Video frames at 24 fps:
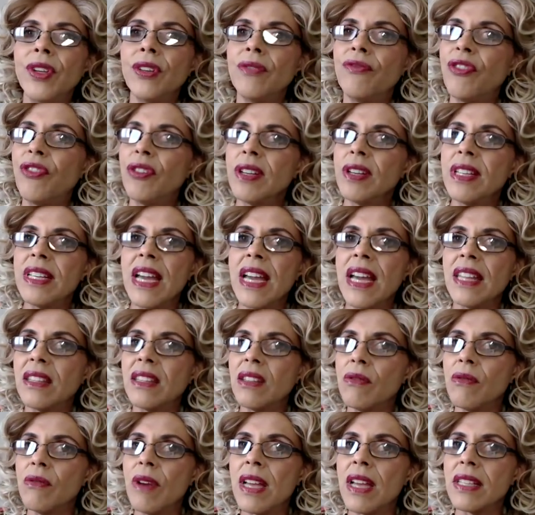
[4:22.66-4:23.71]
forget
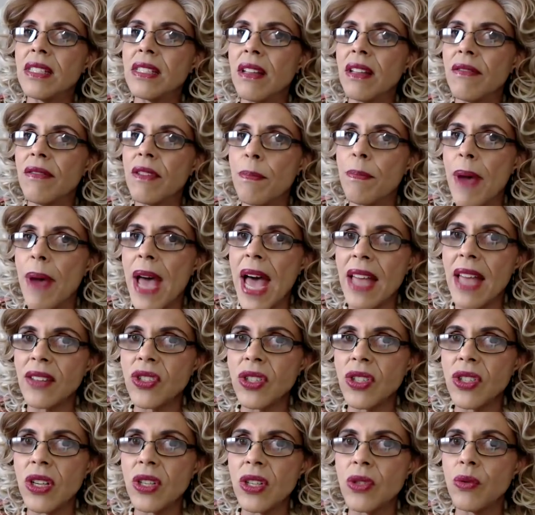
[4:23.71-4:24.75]
the rest of the
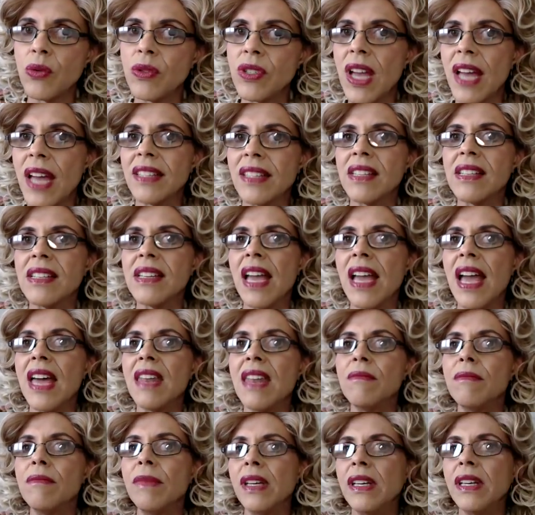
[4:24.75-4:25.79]
passage, which at the
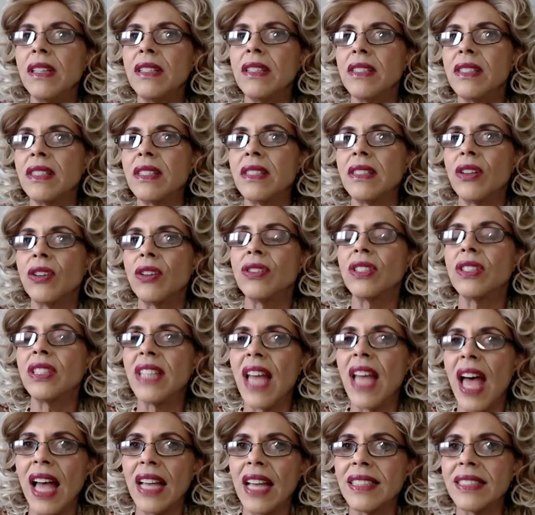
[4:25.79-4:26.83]
end means or
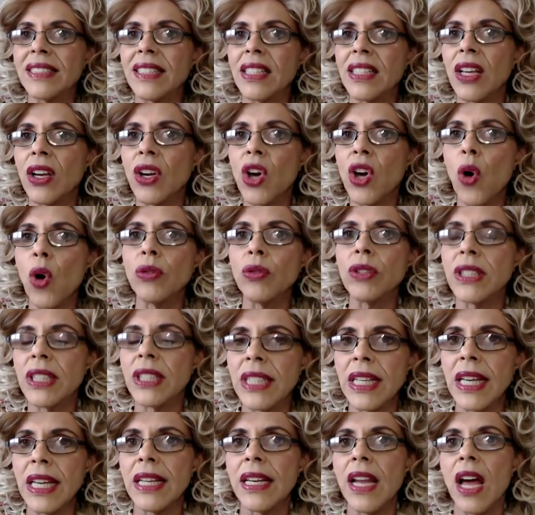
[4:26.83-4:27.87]
says, go
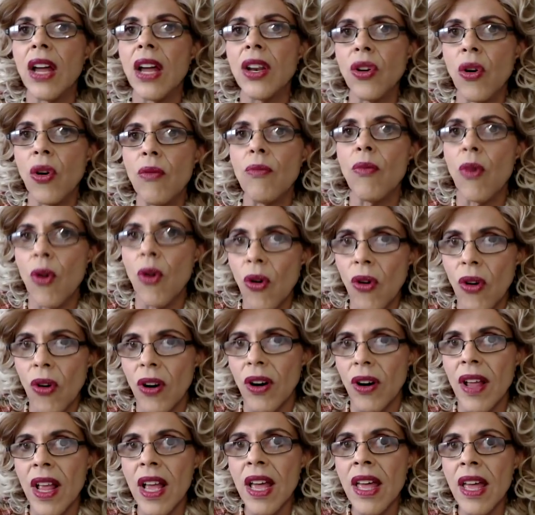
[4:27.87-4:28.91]
sin no
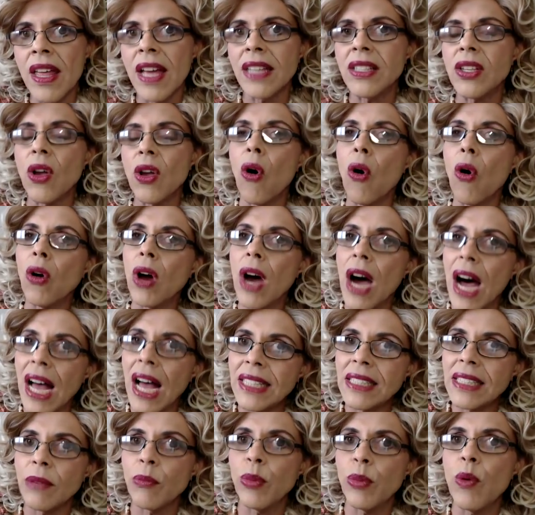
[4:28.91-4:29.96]
more. That's the whole
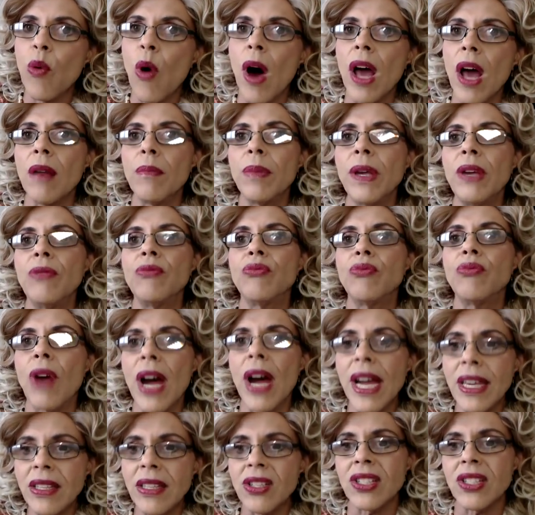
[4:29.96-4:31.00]
concept. We want to be
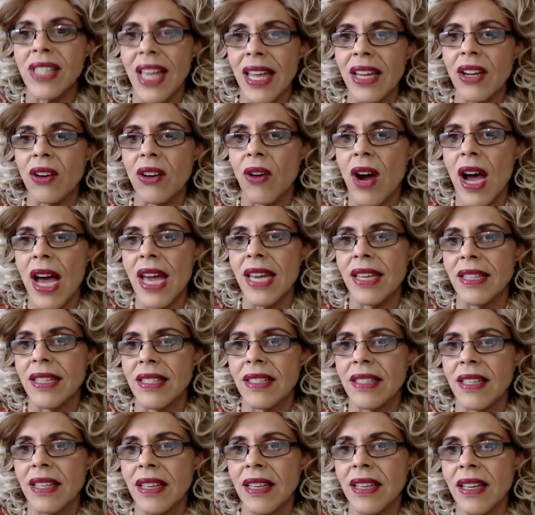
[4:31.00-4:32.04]
righteous like
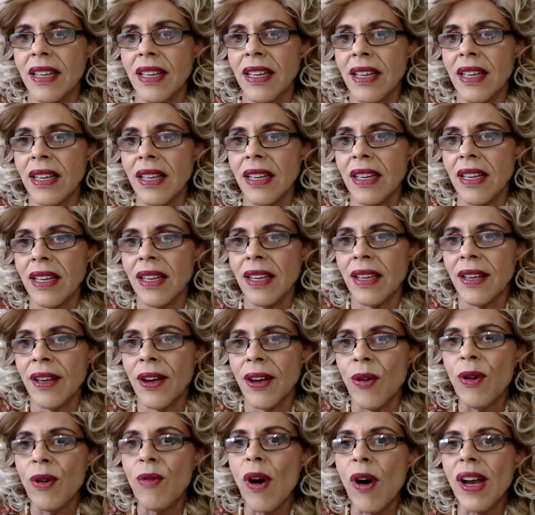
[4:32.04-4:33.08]
Christ.
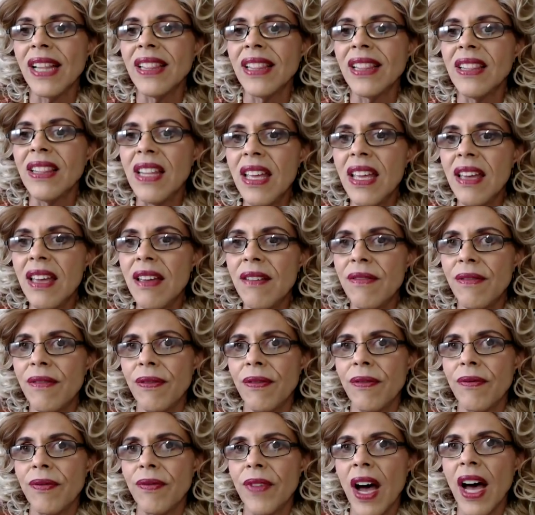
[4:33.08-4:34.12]
We want to live
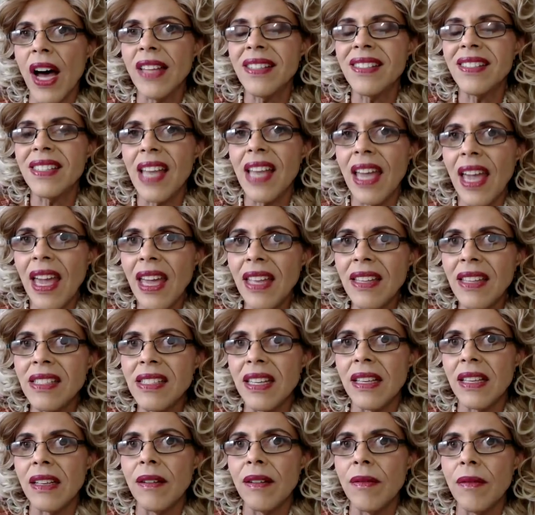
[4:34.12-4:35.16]

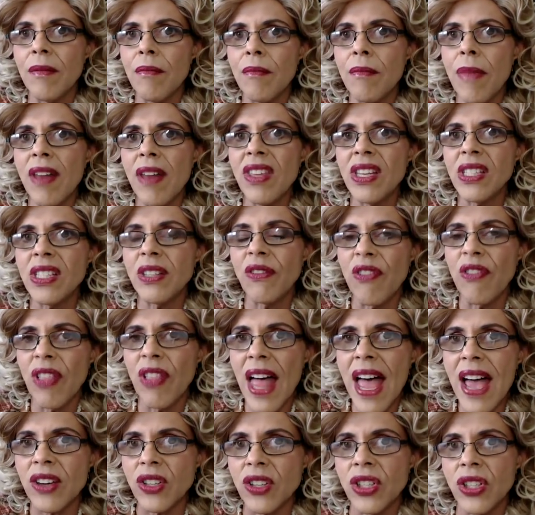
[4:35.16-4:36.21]
untainted by these
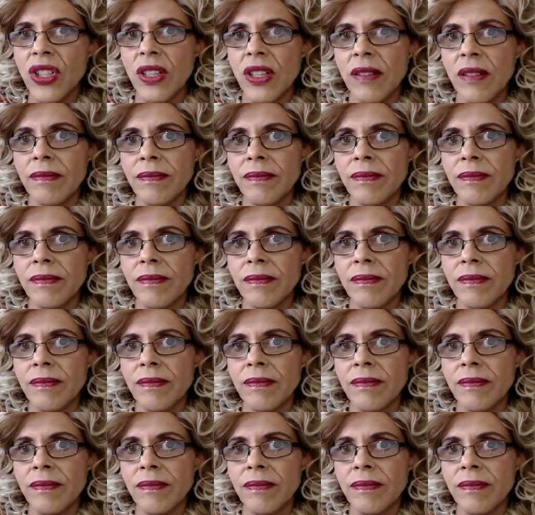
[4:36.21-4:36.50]
flesh.